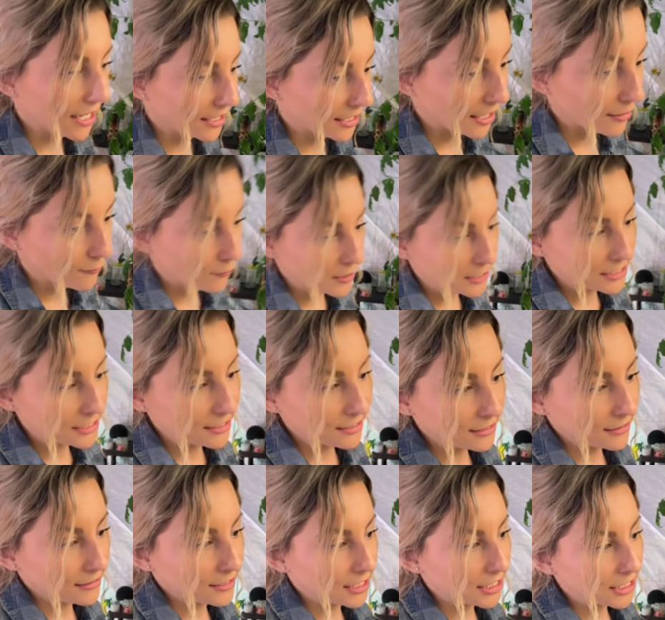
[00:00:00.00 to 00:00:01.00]
and I
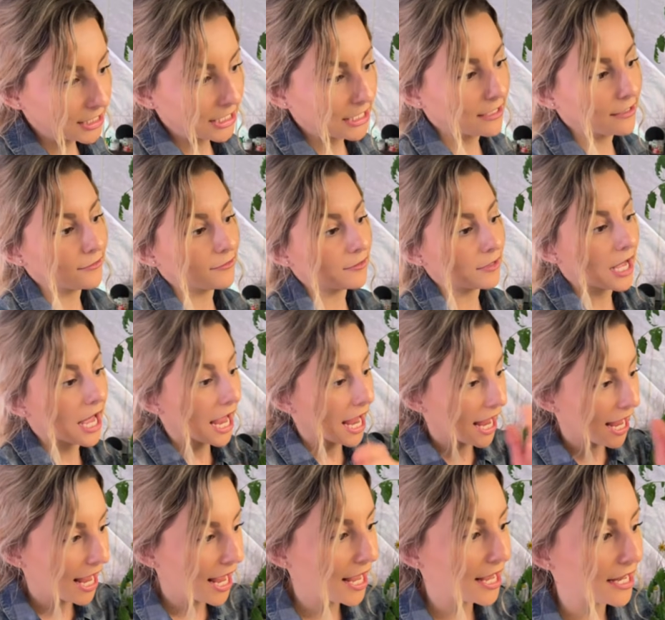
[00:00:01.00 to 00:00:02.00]
wasn't thinking
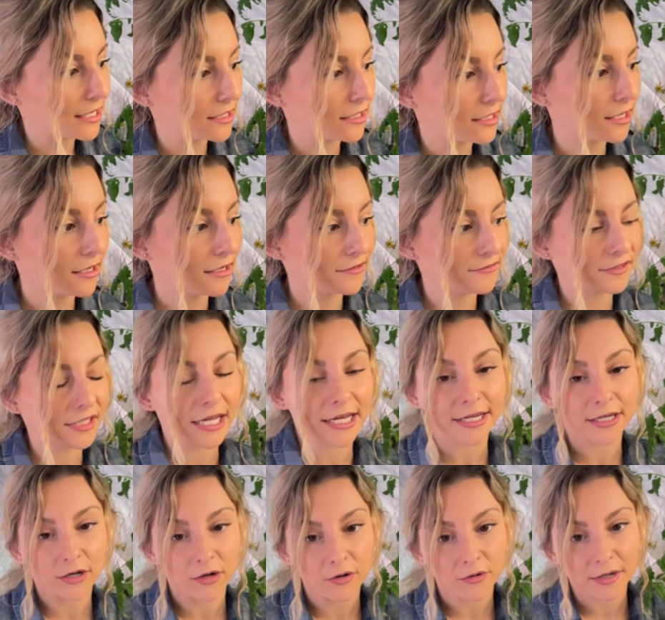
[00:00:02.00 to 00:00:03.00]
ahead of like,
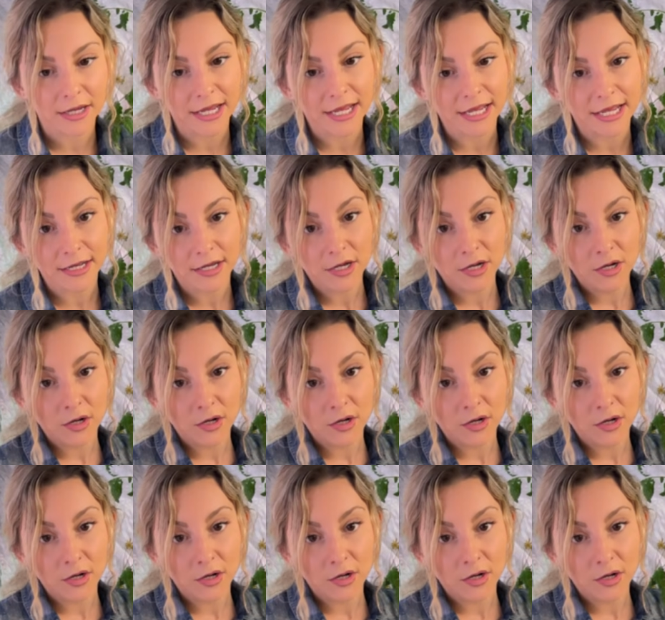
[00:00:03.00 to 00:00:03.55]
okay,